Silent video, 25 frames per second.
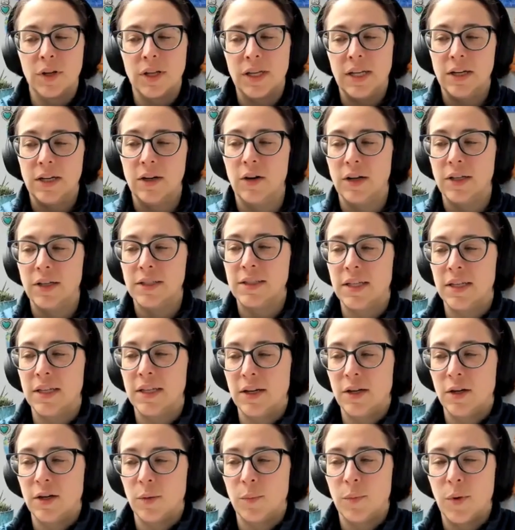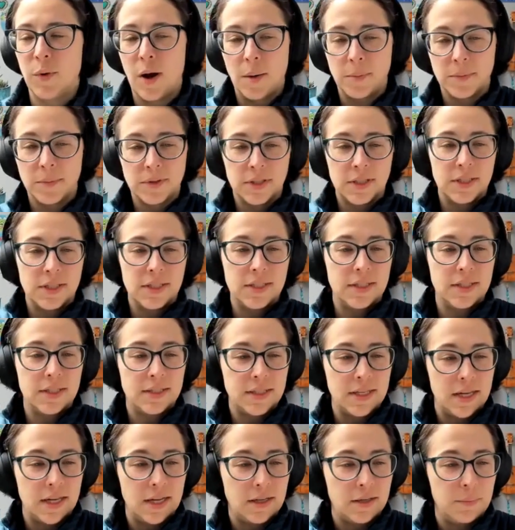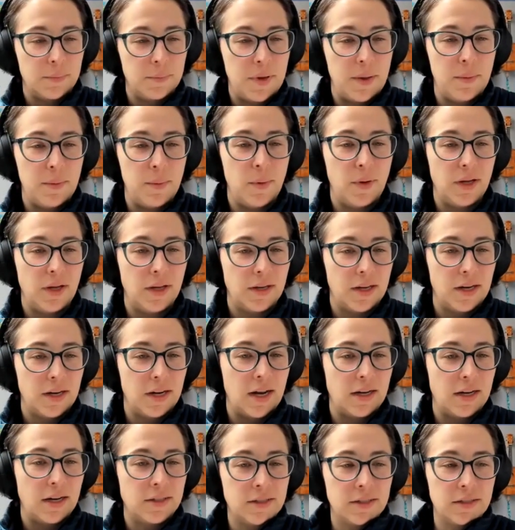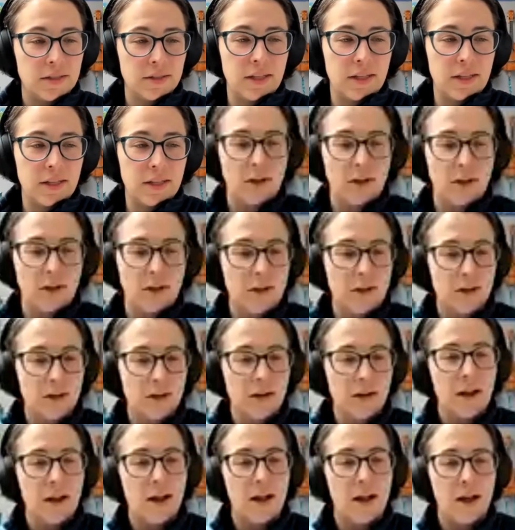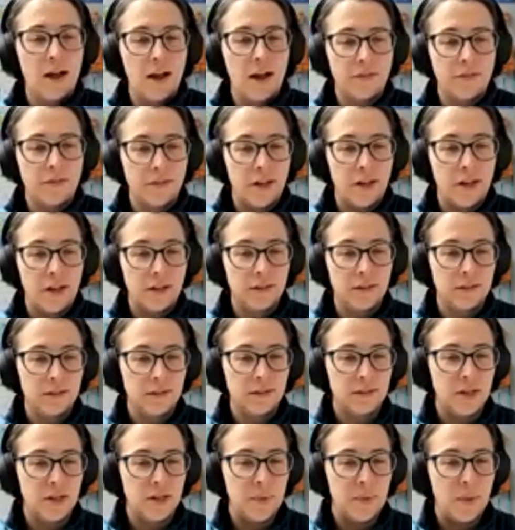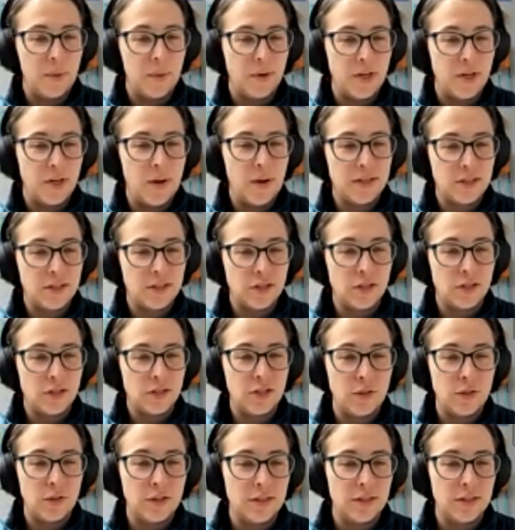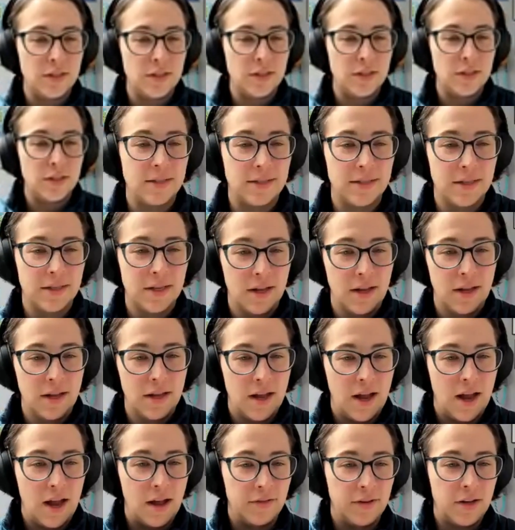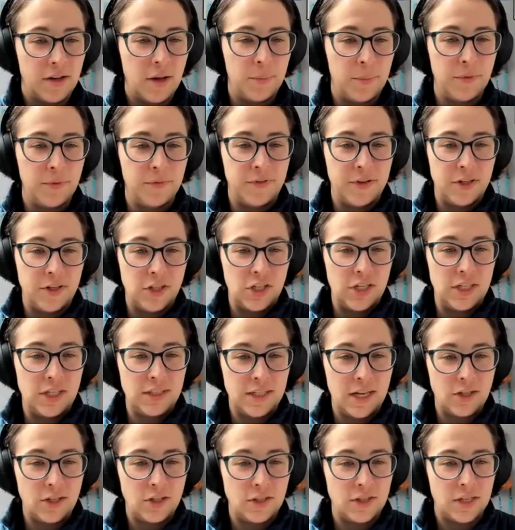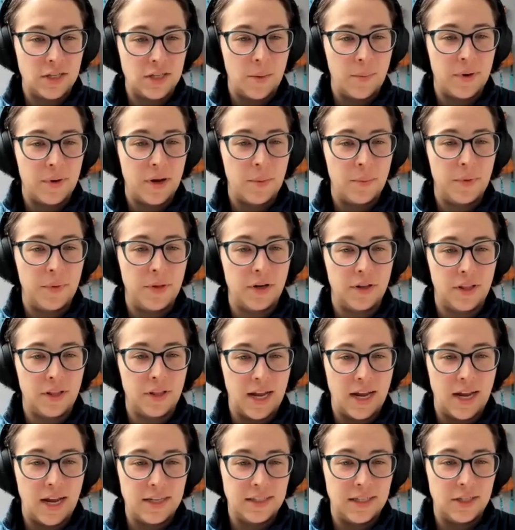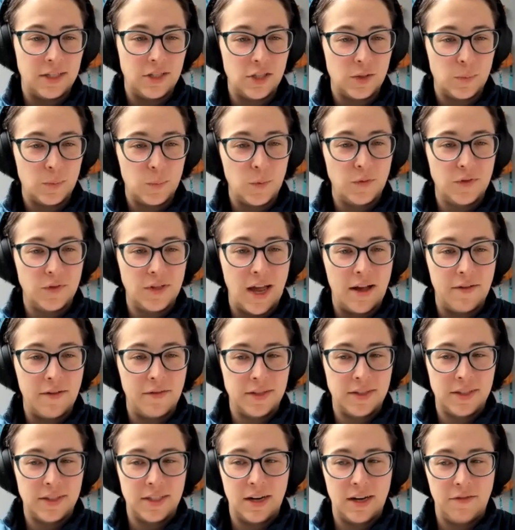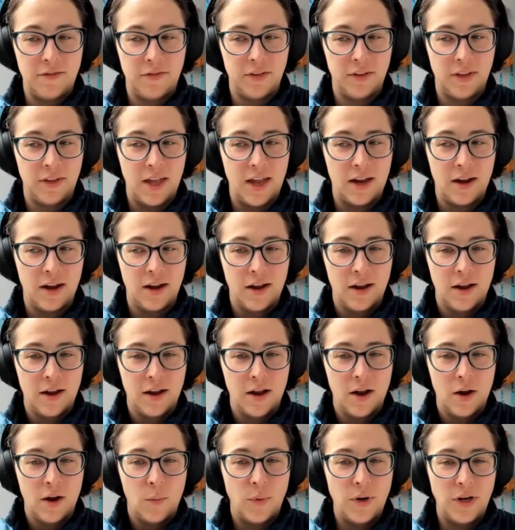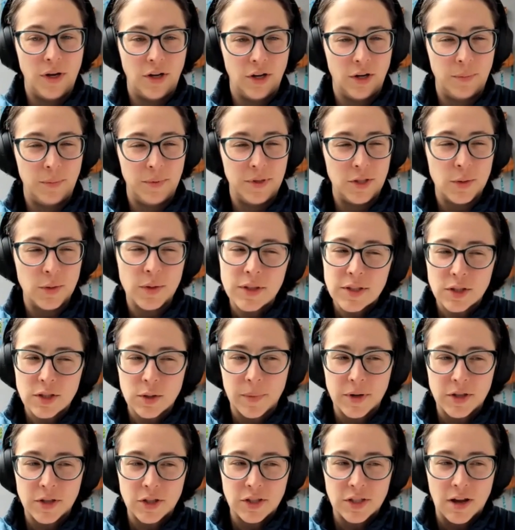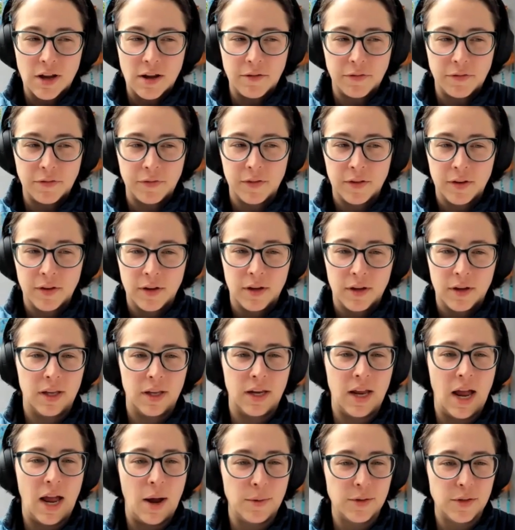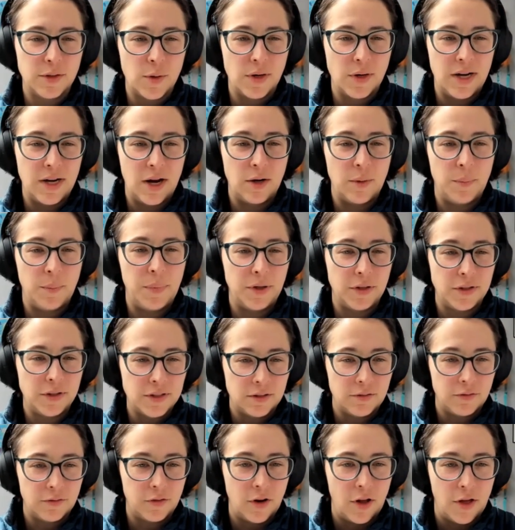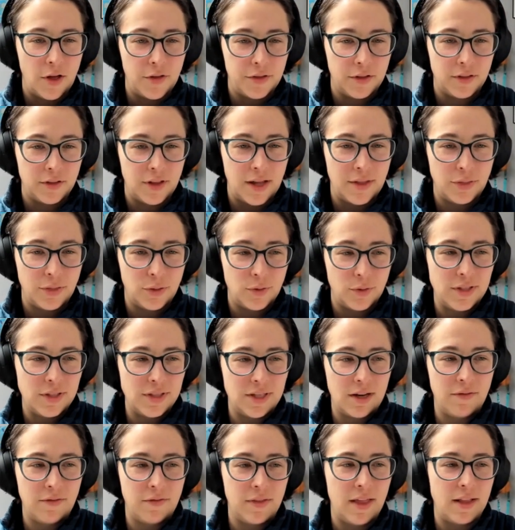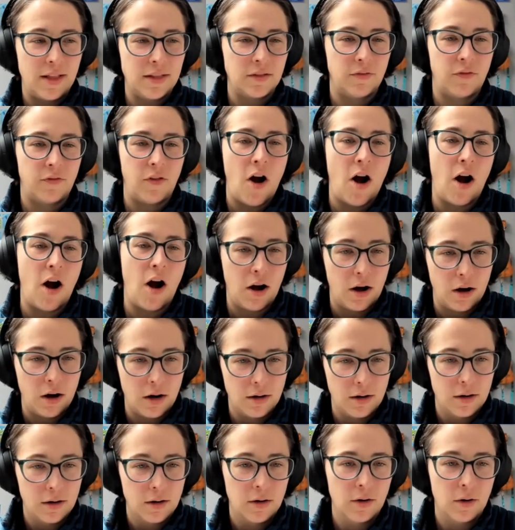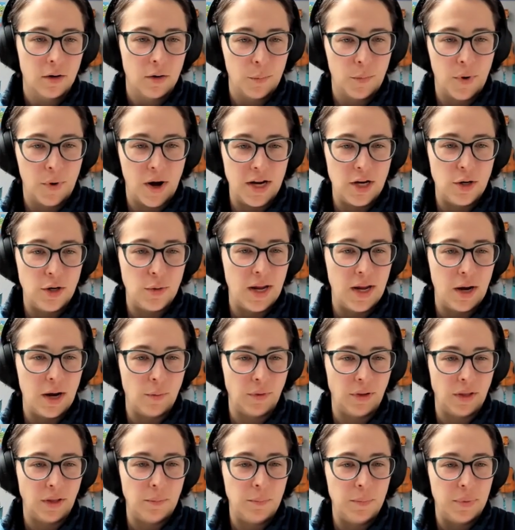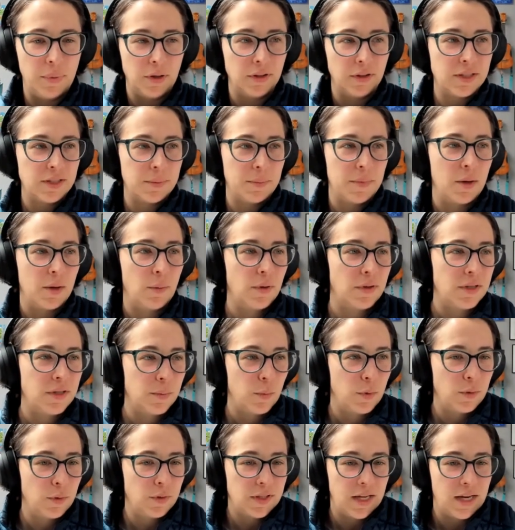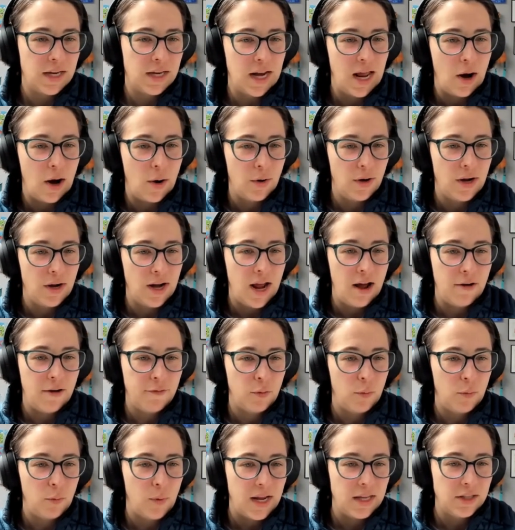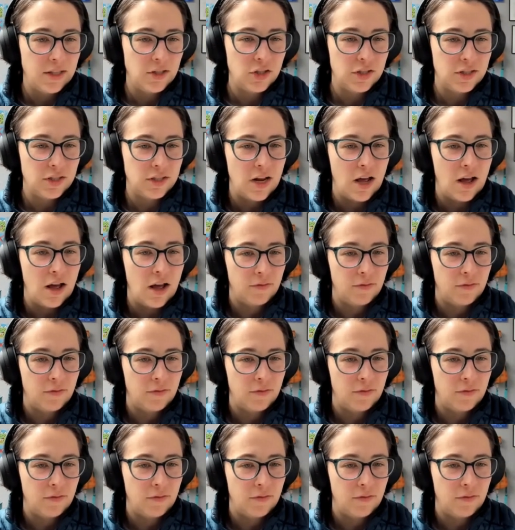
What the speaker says: really interested in your prompts, Liz. It's like, maybe we can connect later offline about what you ask your students, because I have a couple of visioning sessions coming up later. Like, I did just move to Evanston. I feel like we could be doing so much stuff. Like, I was going down to Pilsen for all the line three stuff, and that's far, right? You can't really build something with someone who's like an hour and a half away. It's just